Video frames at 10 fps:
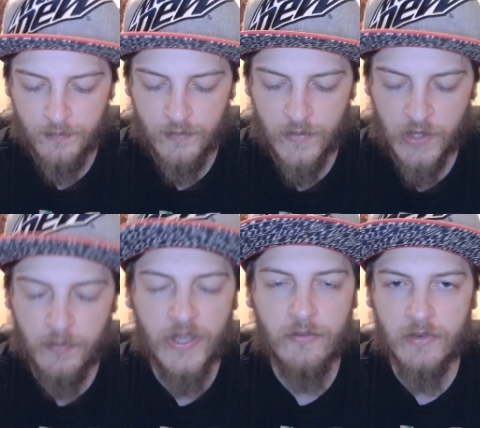the
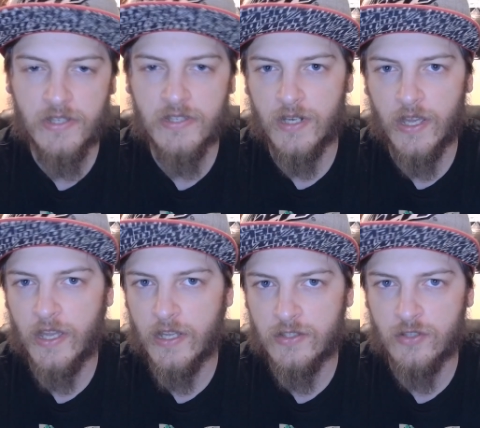big reason I
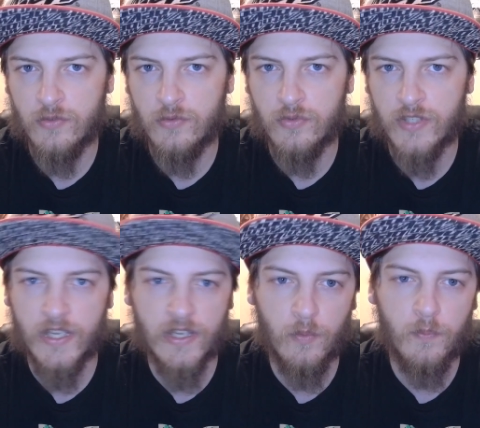had to
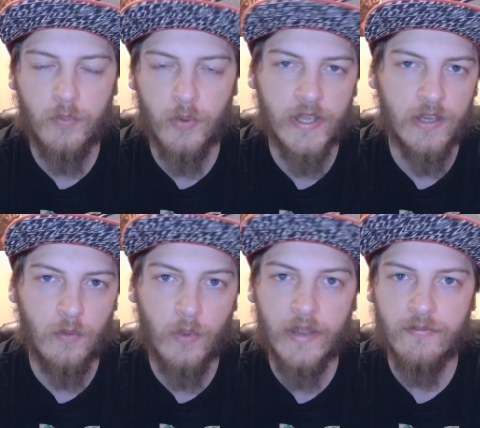take a break
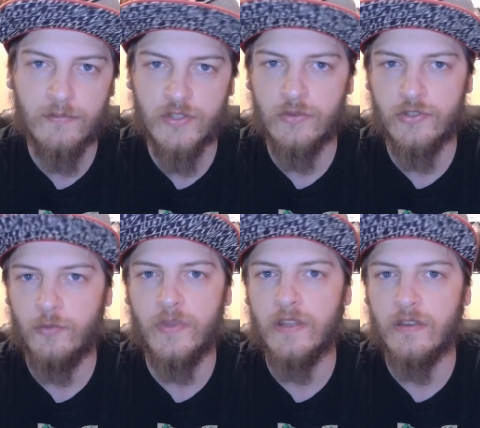away from social
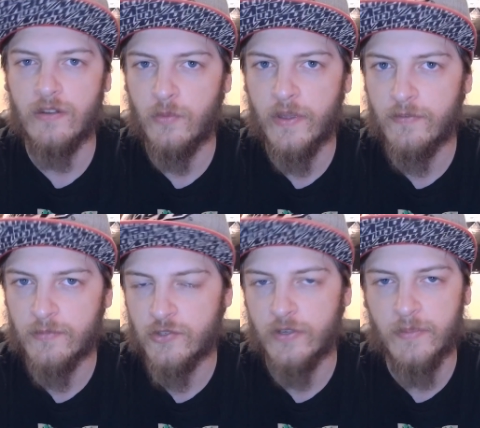media and away from
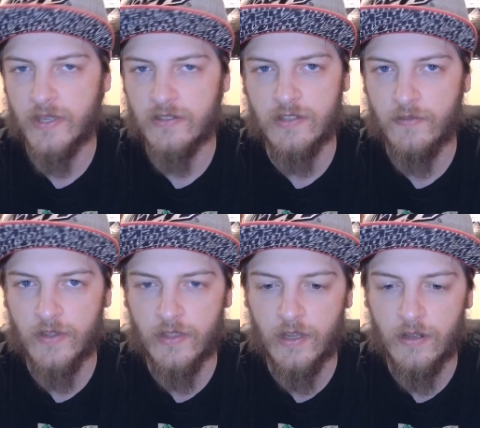streaming and stuff
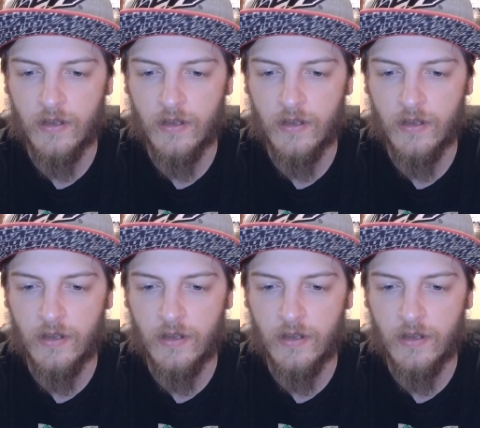like that,